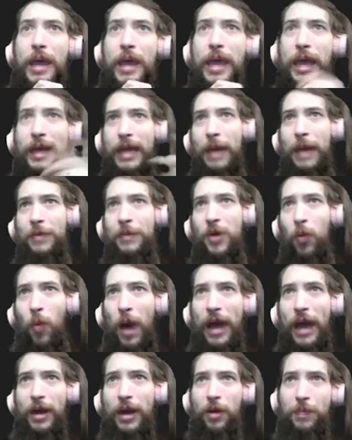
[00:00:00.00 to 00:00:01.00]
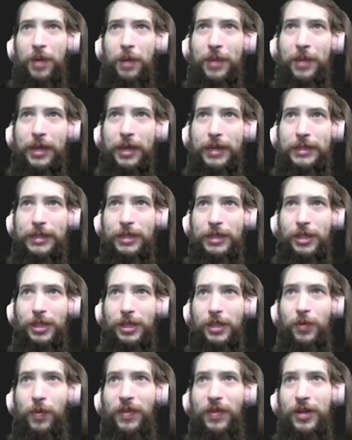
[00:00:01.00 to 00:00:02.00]
It came to wider public
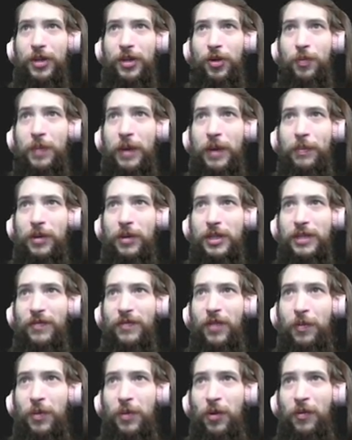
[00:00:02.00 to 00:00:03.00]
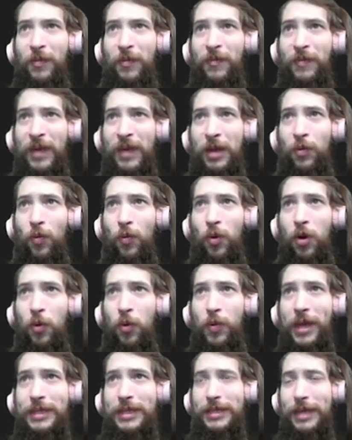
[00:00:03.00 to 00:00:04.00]
attention when the two members of the movement were
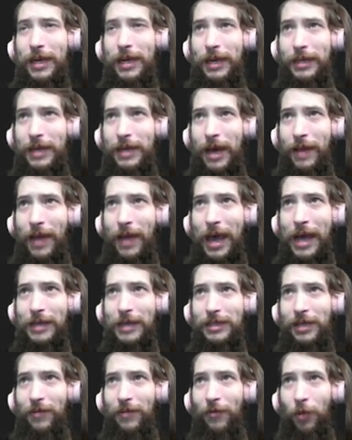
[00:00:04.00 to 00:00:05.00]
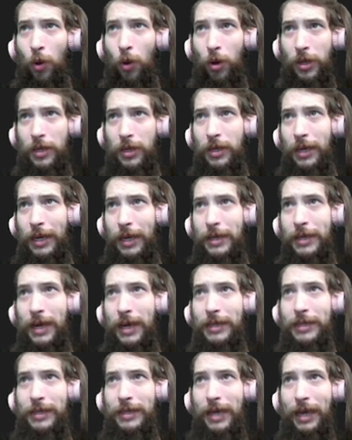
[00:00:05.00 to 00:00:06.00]
arrested in Tallahassee, Florida in
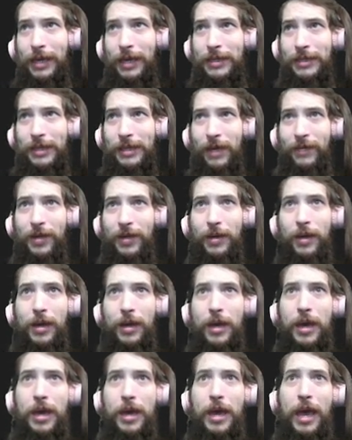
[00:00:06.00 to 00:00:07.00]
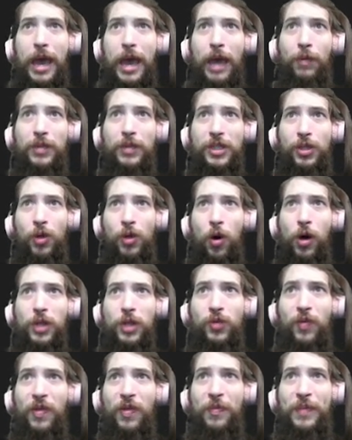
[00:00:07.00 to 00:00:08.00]
1987 and was
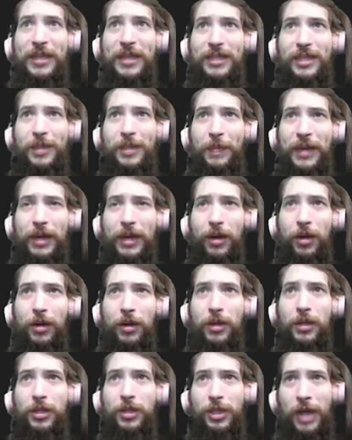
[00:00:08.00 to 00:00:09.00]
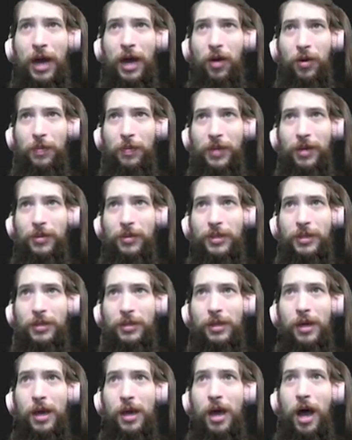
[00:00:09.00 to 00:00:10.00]
charged with misdemeanor child abuse
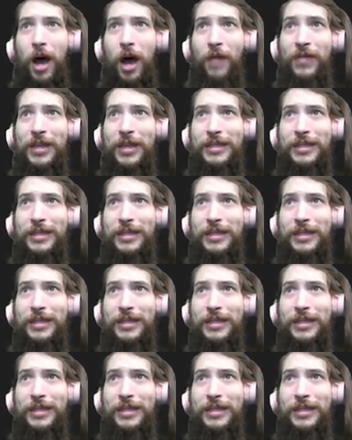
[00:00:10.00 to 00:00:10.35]
of the